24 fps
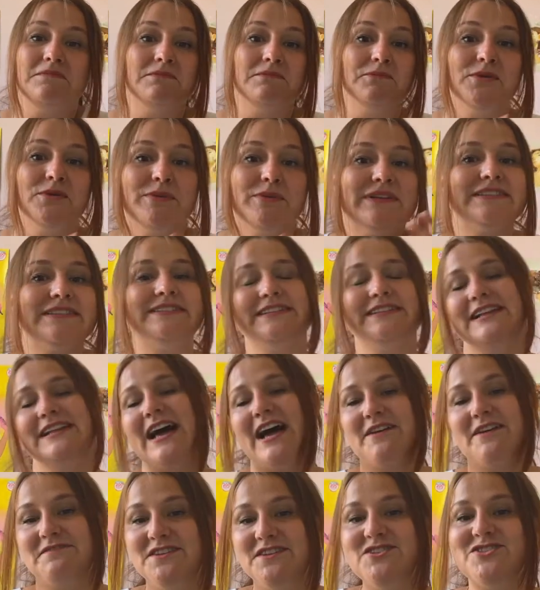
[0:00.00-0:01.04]
we will still
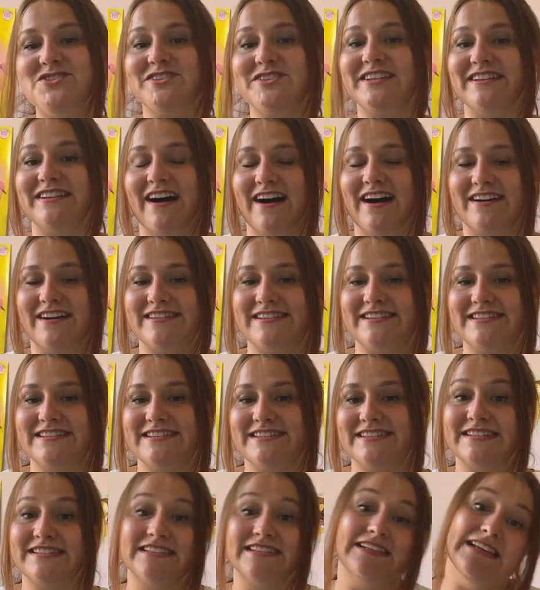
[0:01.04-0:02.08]
have digital
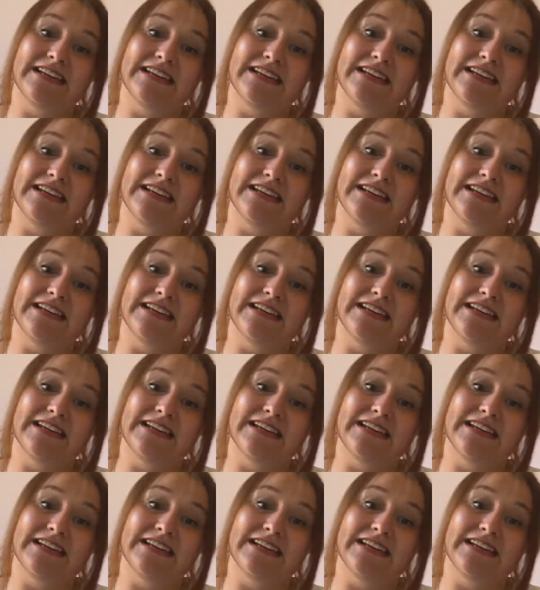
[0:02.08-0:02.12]
artists.